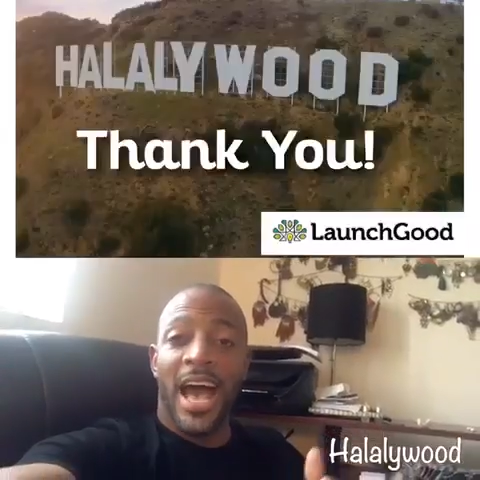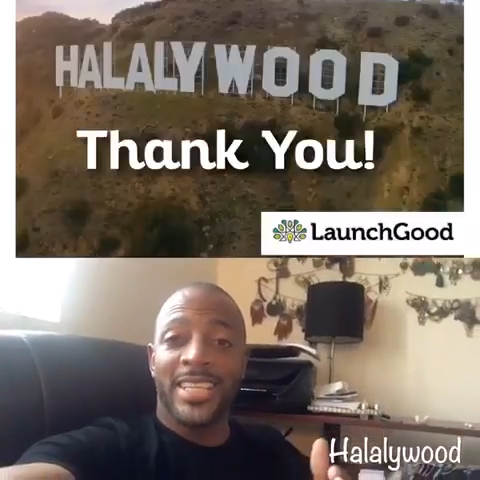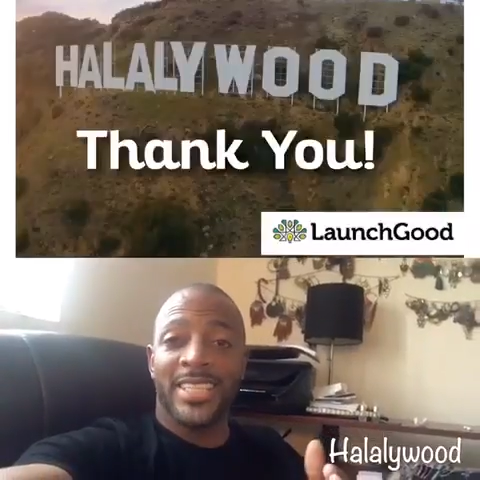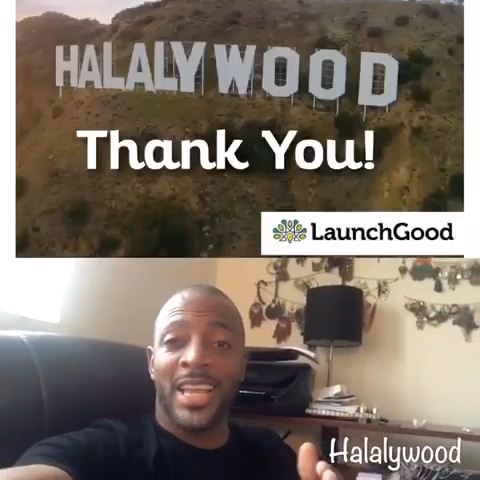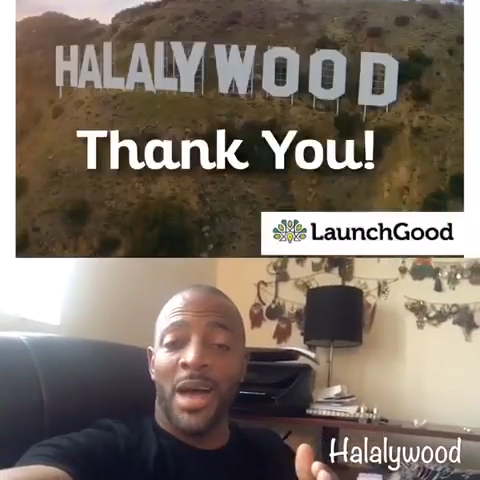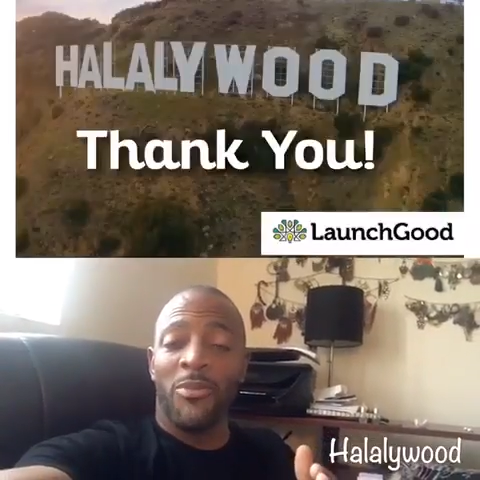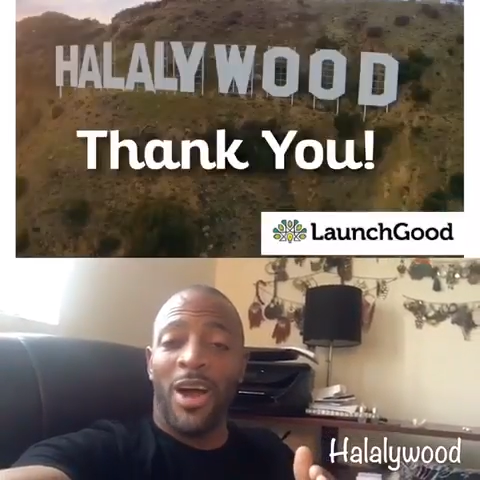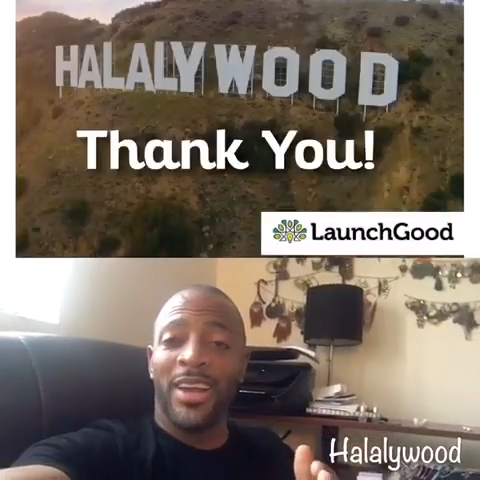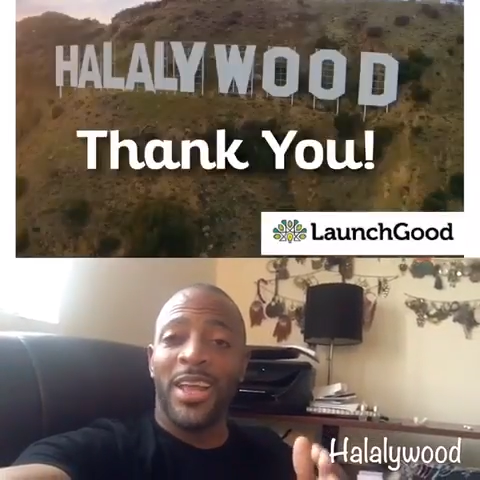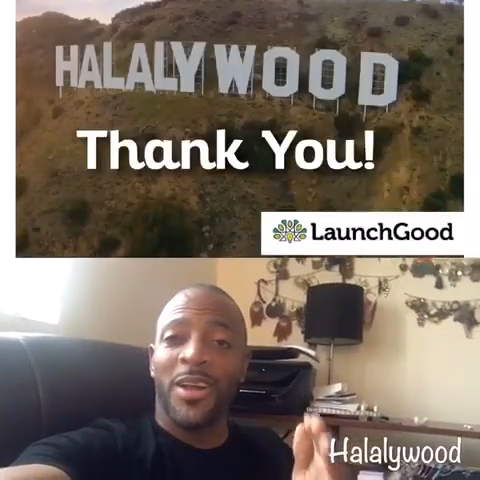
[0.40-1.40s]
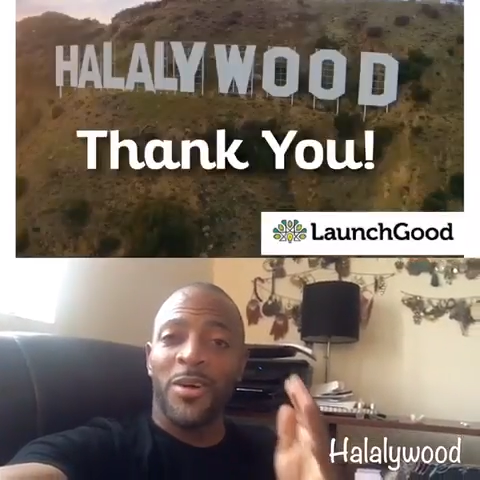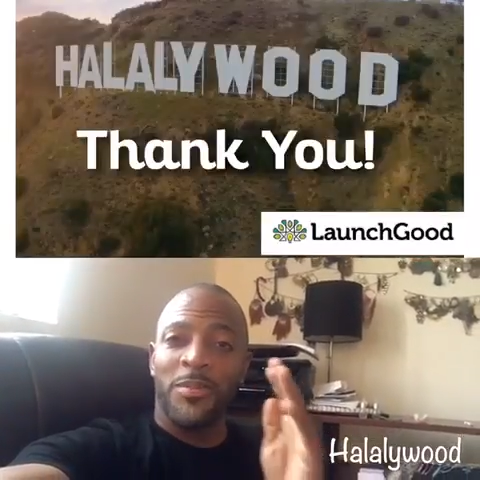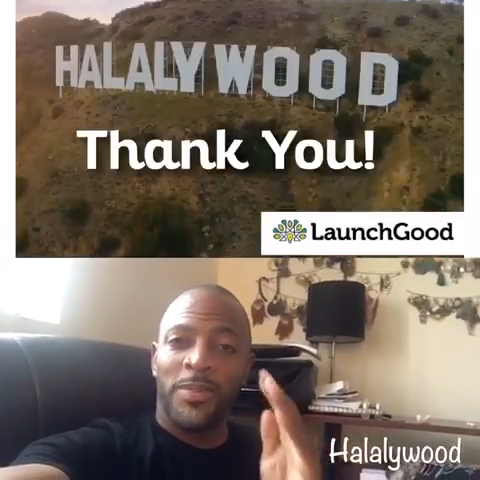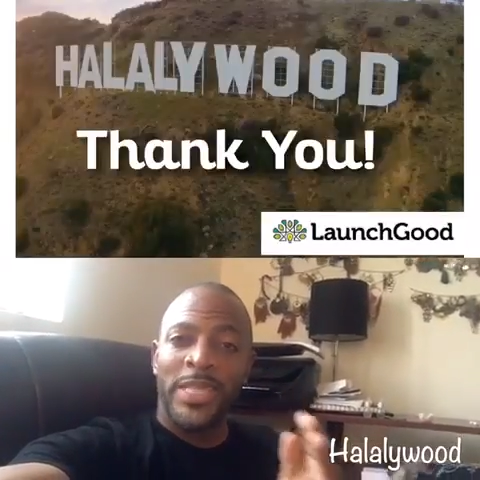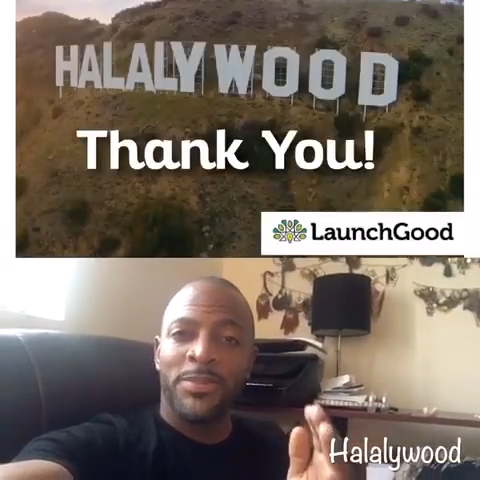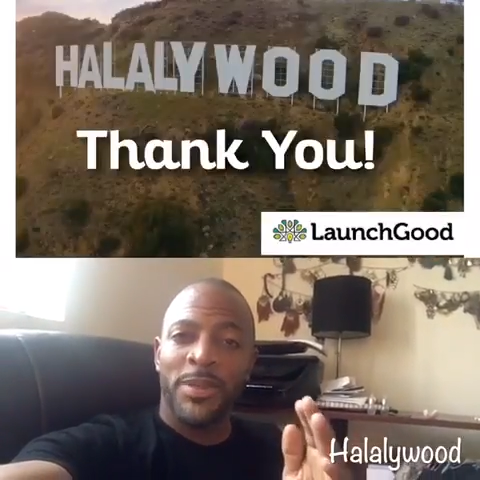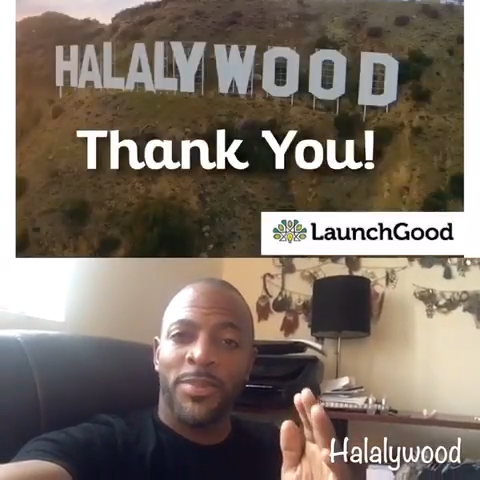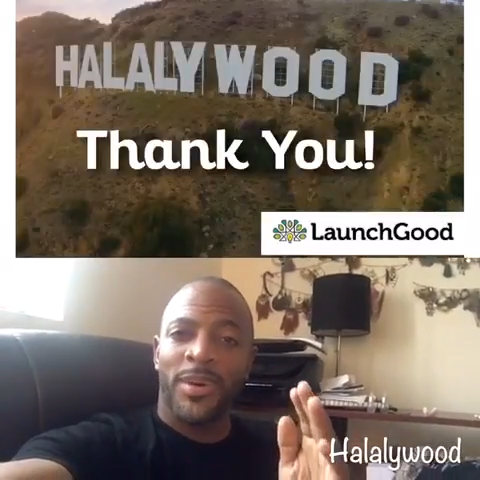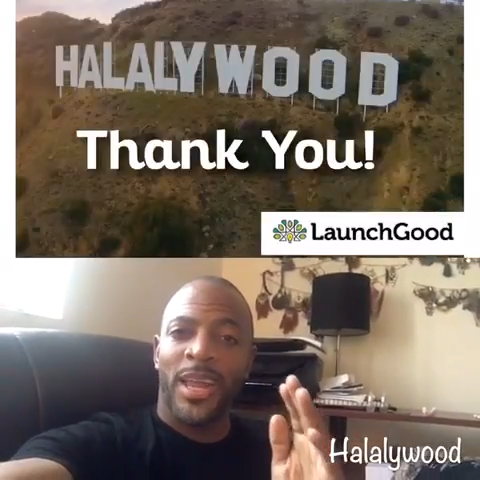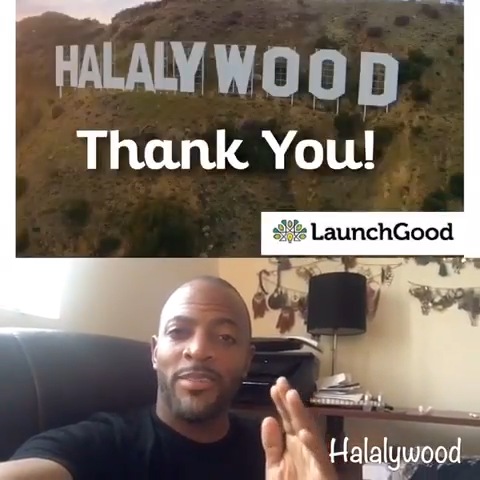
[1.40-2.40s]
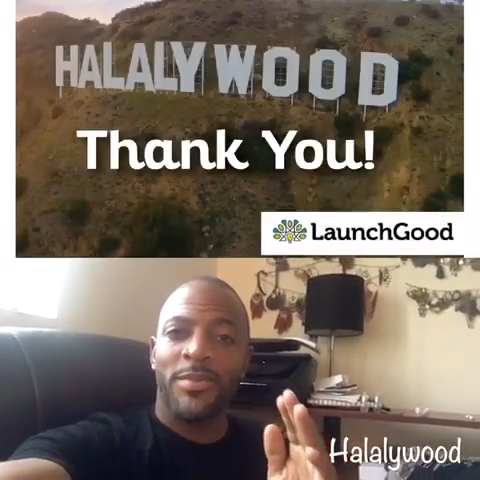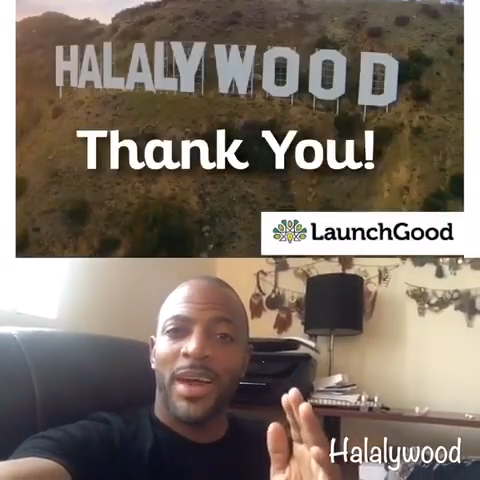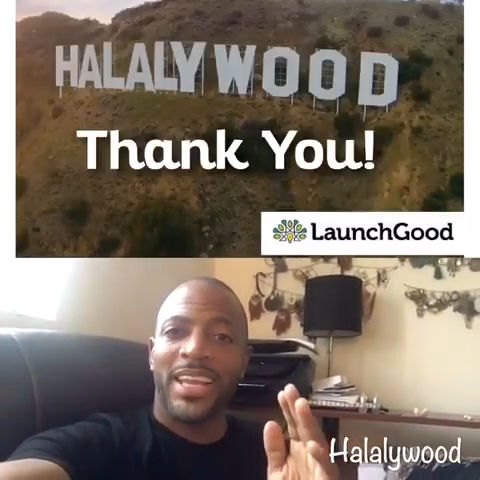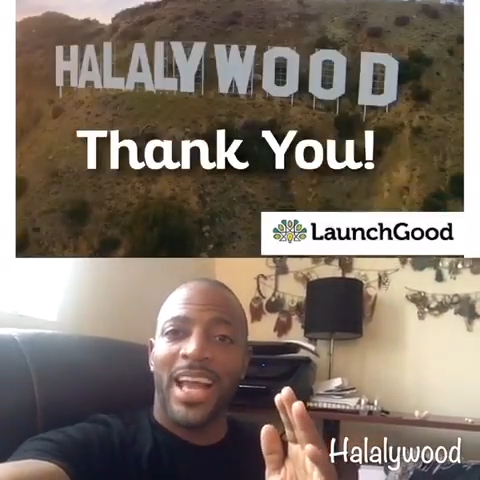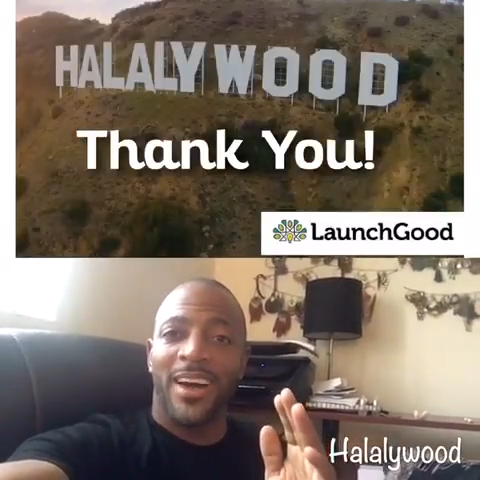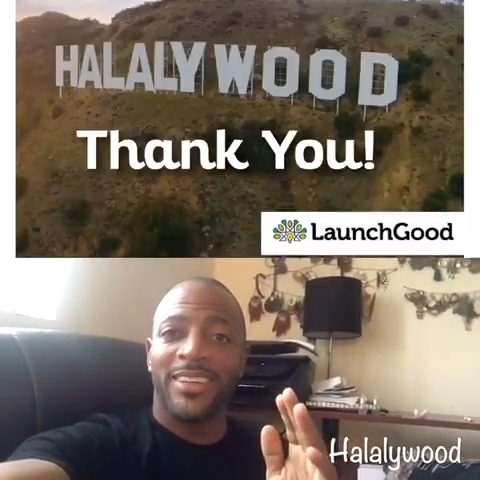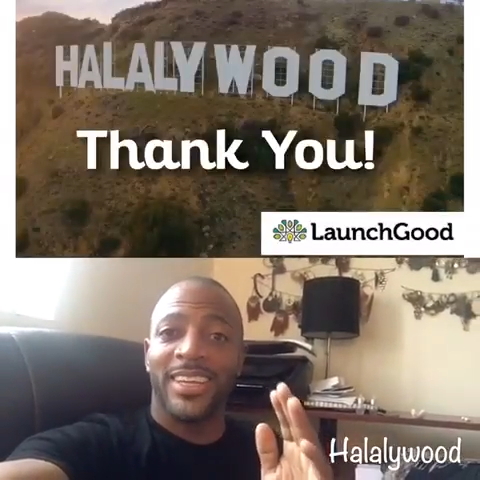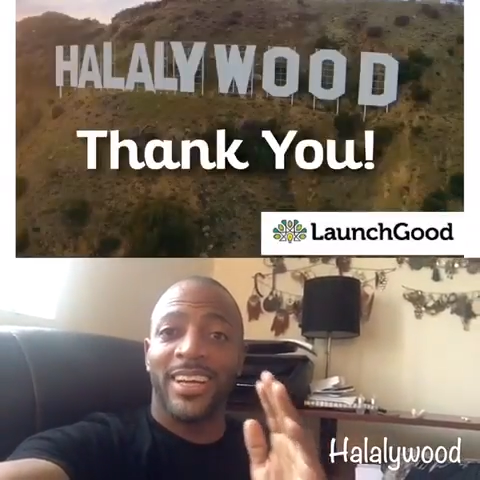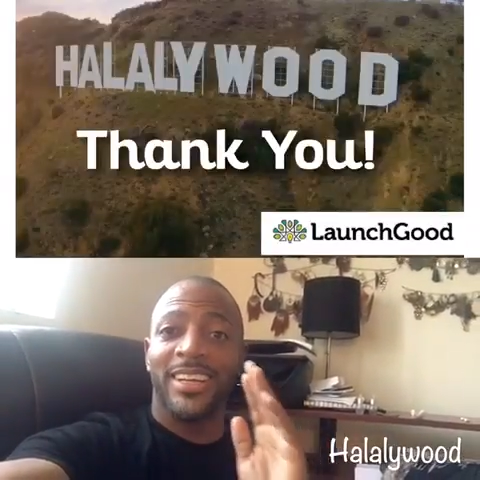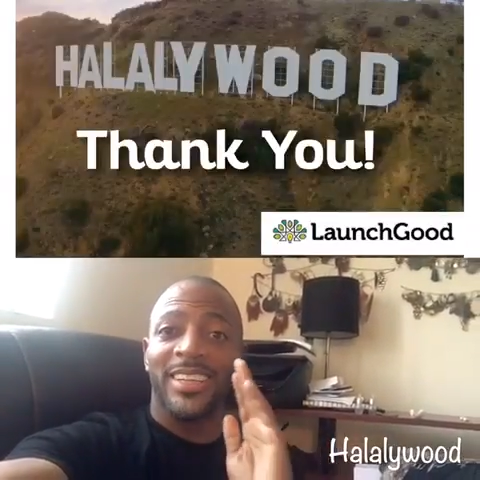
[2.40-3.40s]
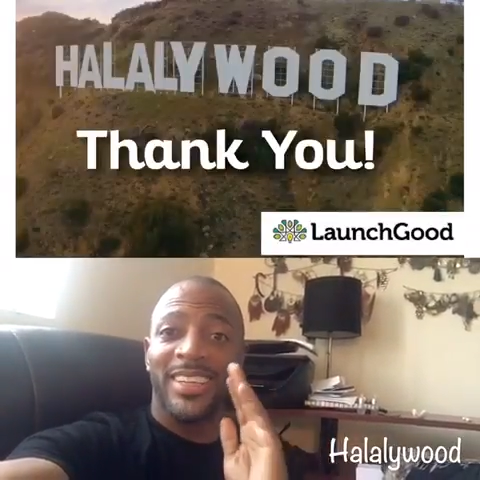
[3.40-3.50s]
Assalamu alaikum, peace people and everybody out there.